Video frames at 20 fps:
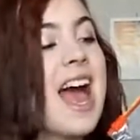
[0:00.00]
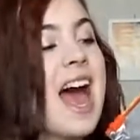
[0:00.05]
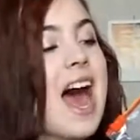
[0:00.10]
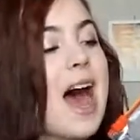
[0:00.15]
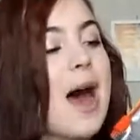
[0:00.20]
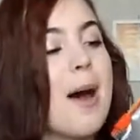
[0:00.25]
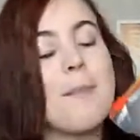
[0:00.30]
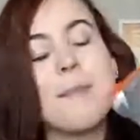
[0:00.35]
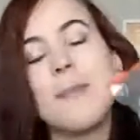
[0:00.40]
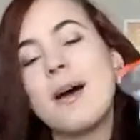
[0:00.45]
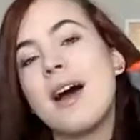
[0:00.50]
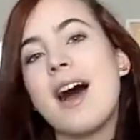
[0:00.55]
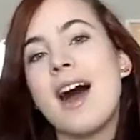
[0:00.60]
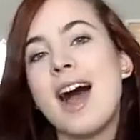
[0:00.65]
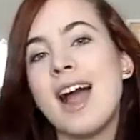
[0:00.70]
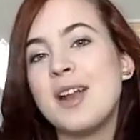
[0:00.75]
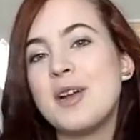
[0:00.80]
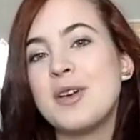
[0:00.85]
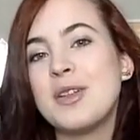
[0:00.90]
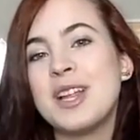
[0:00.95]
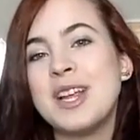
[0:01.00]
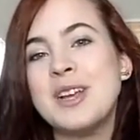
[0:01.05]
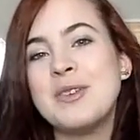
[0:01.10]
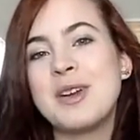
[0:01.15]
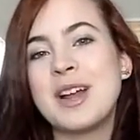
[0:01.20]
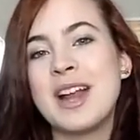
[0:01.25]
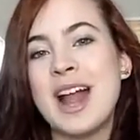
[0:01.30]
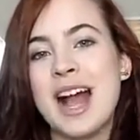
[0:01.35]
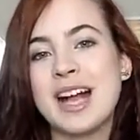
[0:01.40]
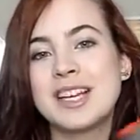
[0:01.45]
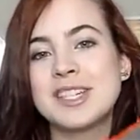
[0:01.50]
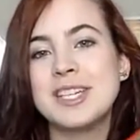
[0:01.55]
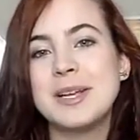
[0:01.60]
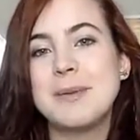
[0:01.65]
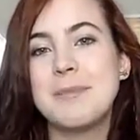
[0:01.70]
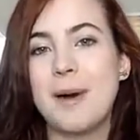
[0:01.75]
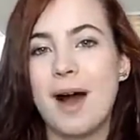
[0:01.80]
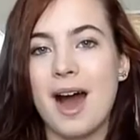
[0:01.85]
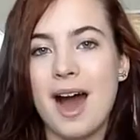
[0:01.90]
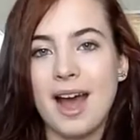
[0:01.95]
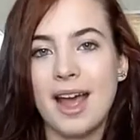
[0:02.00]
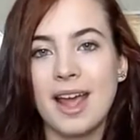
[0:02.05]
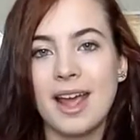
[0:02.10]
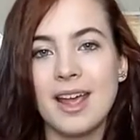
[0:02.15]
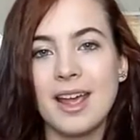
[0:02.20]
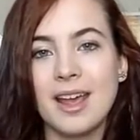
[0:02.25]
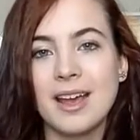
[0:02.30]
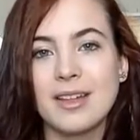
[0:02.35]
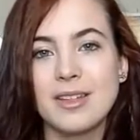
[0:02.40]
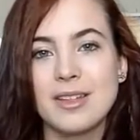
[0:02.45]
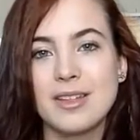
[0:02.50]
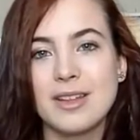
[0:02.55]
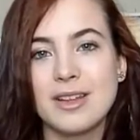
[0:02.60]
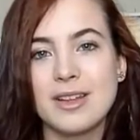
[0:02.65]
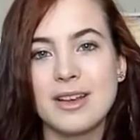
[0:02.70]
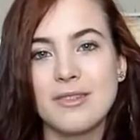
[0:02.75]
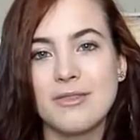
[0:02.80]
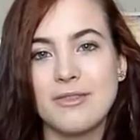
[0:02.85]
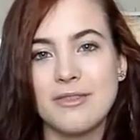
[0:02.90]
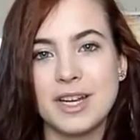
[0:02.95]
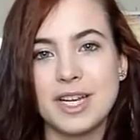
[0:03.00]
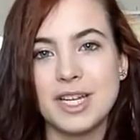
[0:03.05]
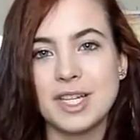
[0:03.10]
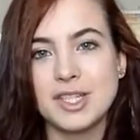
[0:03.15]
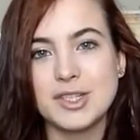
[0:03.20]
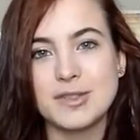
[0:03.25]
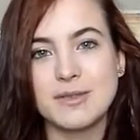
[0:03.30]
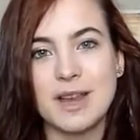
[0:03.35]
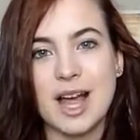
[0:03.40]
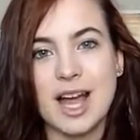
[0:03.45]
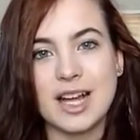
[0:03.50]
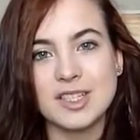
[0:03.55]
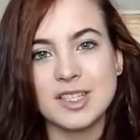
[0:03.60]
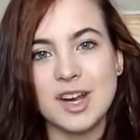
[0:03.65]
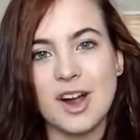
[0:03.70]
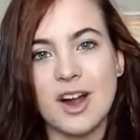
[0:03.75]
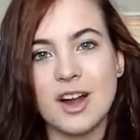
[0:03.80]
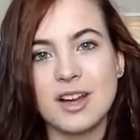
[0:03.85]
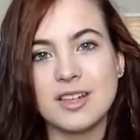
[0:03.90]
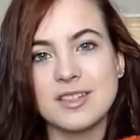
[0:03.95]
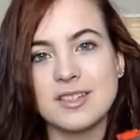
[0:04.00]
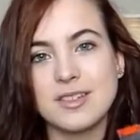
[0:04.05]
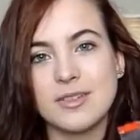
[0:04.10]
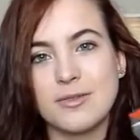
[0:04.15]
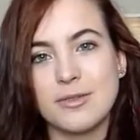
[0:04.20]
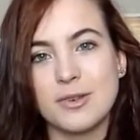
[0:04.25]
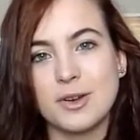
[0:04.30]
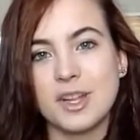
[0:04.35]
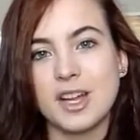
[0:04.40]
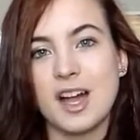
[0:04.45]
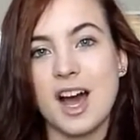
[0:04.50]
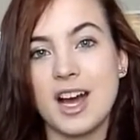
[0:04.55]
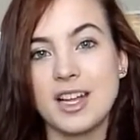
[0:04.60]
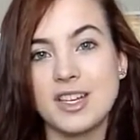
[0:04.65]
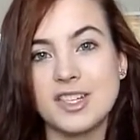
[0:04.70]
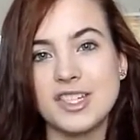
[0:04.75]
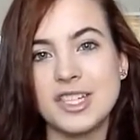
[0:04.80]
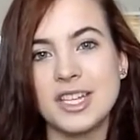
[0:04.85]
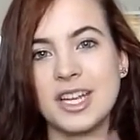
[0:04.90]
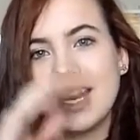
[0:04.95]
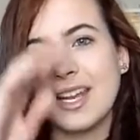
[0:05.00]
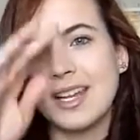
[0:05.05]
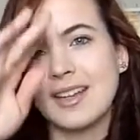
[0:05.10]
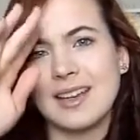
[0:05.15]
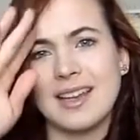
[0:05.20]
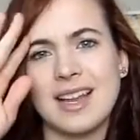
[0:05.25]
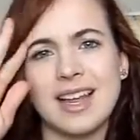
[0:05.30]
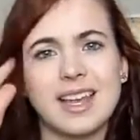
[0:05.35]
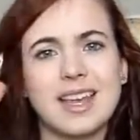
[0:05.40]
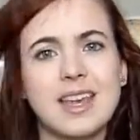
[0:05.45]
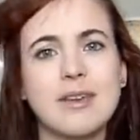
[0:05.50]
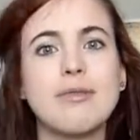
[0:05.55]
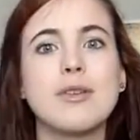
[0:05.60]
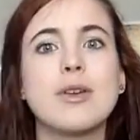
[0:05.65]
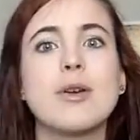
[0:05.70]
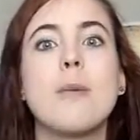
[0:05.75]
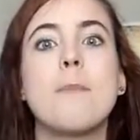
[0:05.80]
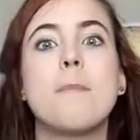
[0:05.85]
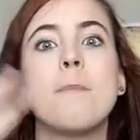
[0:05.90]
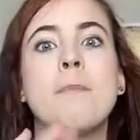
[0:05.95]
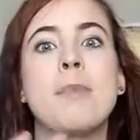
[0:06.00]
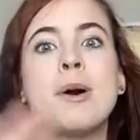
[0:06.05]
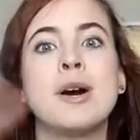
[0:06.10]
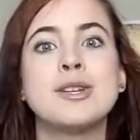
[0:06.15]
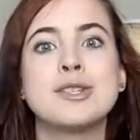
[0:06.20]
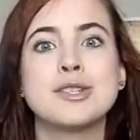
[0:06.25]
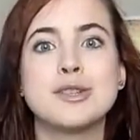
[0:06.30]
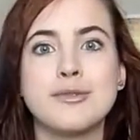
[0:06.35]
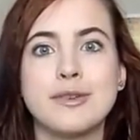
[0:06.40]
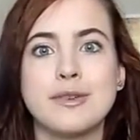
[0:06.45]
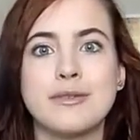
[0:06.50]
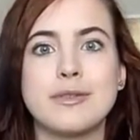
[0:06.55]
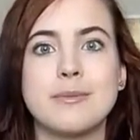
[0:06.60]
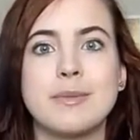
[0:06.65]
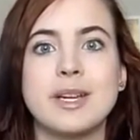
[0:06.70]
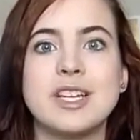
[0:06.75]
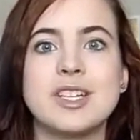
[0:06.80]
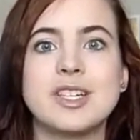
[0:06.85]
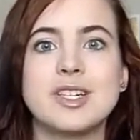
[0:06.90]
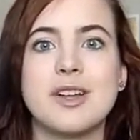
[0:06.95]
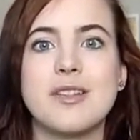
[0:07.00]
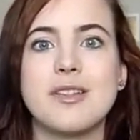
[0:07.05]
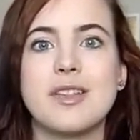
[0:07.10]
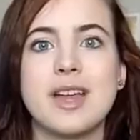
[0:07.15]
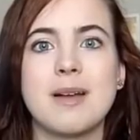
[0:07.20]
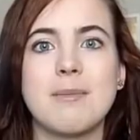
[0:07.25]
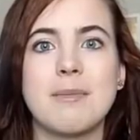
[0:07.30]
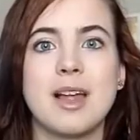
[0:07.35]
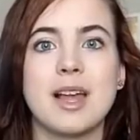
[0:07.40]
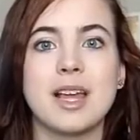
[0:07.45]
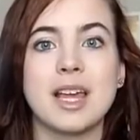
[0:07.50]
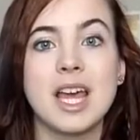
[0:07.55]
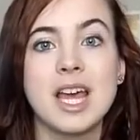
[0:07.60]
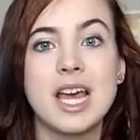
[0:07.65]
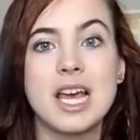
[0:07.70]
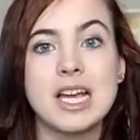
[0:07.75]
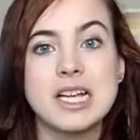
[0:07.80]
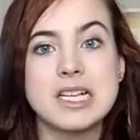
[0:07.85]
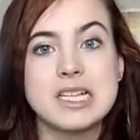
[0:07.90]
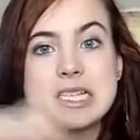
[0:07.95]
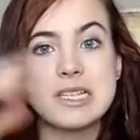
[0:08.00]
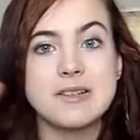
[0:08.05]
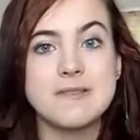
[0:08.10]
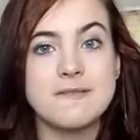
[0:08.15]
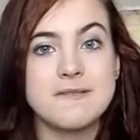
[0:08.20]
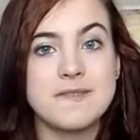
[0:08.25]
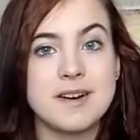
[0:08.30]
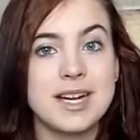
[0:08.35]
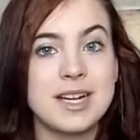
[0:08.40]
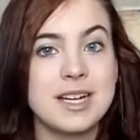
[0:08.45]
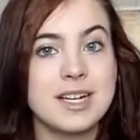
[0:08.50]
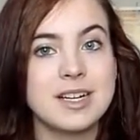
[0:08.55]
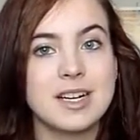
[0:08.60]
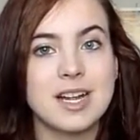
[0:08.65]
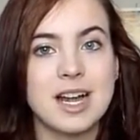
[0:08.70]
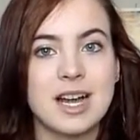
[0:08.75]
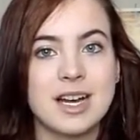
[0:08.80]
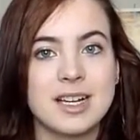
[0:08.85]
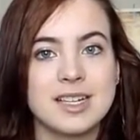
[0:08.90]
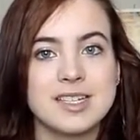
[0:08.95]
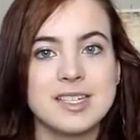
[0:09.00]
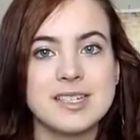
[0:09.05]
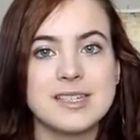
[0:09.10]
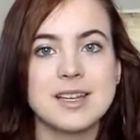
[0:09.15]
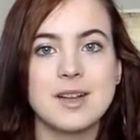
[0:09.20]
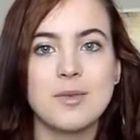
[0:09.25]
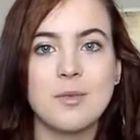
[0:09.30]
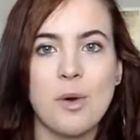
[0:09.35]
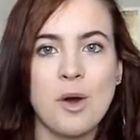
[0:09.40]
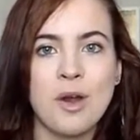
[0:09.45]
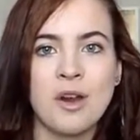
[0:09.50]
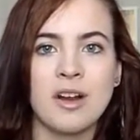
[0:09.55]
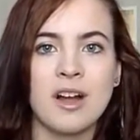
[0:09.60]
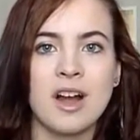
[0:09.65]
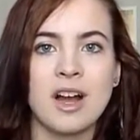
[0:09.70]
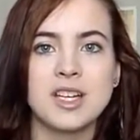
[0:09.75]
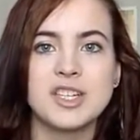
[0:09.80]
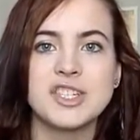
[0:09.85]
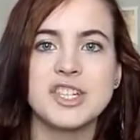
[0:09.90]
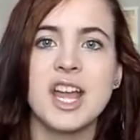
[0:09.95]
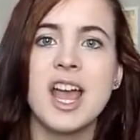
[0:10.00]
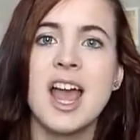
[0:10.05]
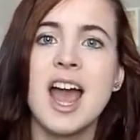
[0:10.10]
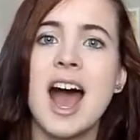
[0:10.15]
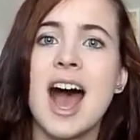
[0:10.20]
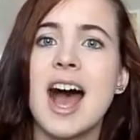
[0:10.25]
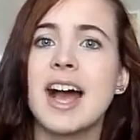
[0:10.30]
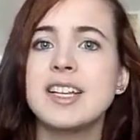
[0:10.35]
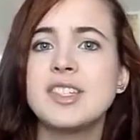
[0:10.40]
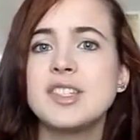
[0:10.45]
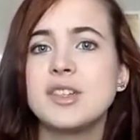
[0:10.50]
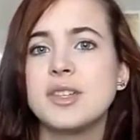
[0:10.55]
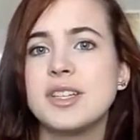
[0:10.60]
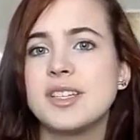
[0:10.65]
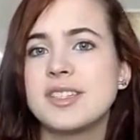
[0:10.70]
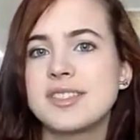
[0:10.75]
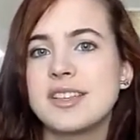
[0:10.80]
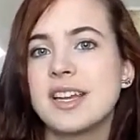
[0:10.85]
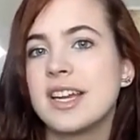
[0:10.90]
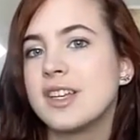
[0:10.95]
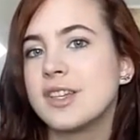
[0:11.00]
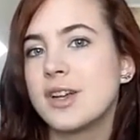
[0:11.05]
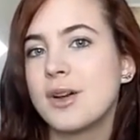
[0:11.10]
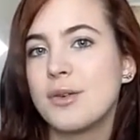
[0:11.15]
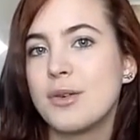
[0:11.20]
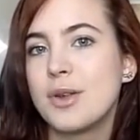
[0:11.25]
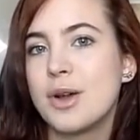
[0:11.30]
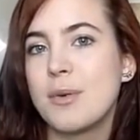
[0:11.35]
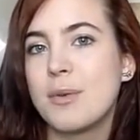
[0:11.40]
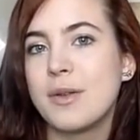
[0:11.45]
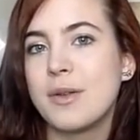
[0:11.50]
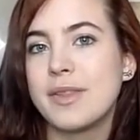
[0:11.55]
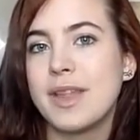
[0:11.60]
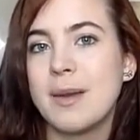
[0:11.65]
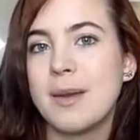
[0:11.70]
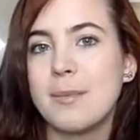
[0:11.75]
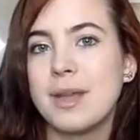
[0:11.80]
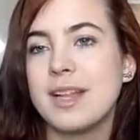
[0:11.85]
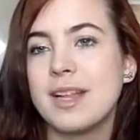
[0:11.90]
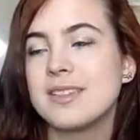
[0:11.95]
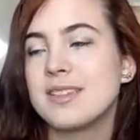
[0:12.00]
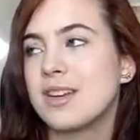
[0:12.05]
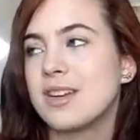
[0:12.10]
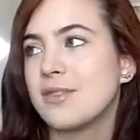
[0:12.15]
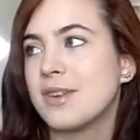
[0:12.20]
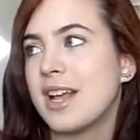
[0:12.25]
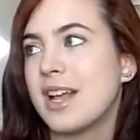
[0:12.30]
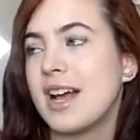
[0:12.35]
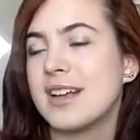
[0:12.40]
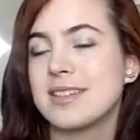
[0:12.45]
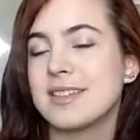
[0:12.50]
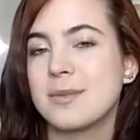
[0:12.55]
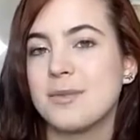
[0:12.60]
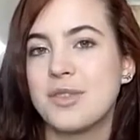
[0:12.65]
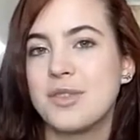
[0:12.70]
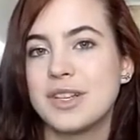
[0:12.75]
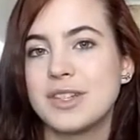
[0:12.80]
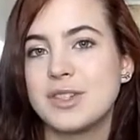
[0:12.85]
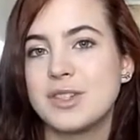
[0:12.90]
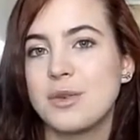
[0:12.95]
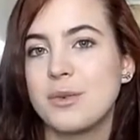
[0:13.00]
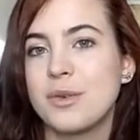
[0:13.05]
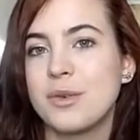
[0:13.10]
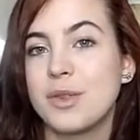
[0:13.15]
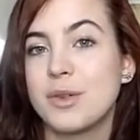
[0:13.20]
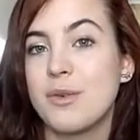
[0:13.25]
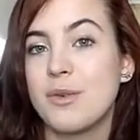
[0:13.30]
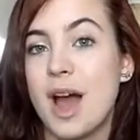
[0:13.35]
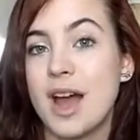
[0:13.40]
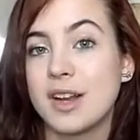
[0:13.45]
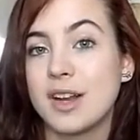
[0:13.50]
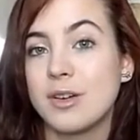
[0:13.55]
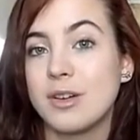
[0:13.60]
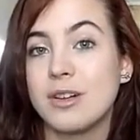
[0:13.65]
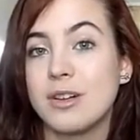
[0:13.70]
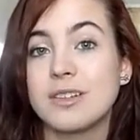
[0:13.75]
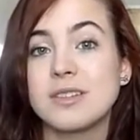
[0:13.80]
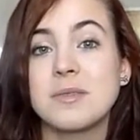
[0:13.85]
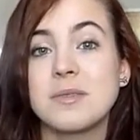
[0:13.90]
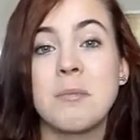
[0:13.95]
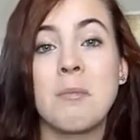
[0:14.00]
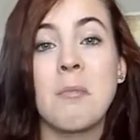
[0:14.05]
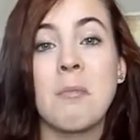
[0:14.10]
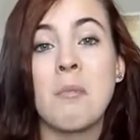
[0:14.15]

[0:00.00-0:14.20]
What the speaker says: I know that you can actually buy the finished flashcards for the kanji and it'll like give you a bunch of information on them, like is it a fire kanji, is it a water kanji. I to this day don't know what that means or if it has something to do with the radicals.